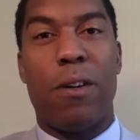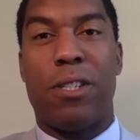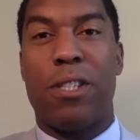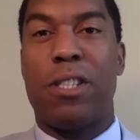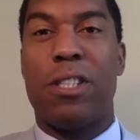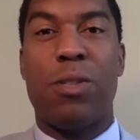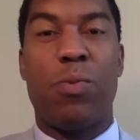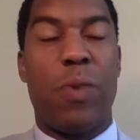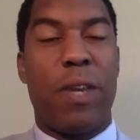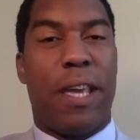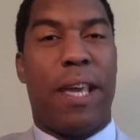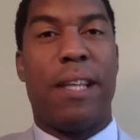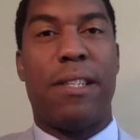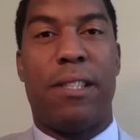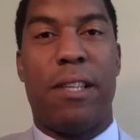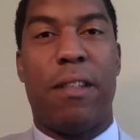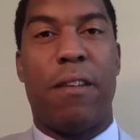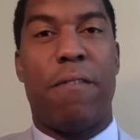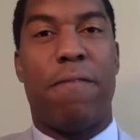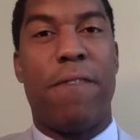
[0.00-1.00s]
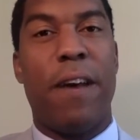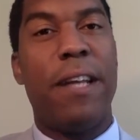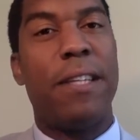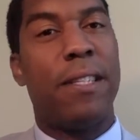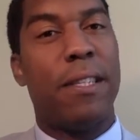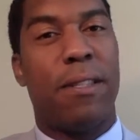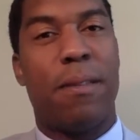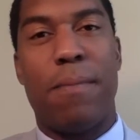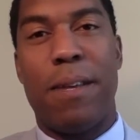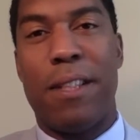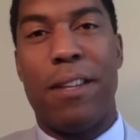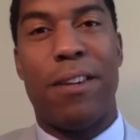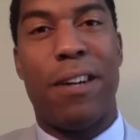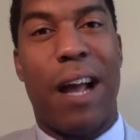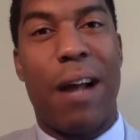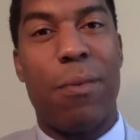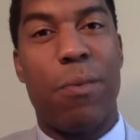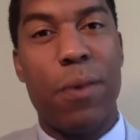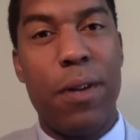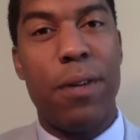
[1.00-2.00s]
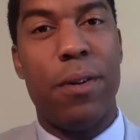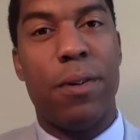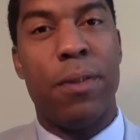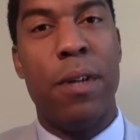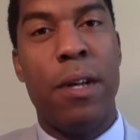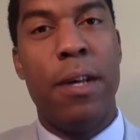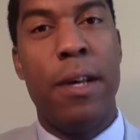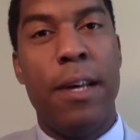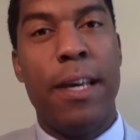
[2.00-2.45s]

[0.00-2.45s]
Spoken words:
Just because we can't see their face doesn't mean they're not real.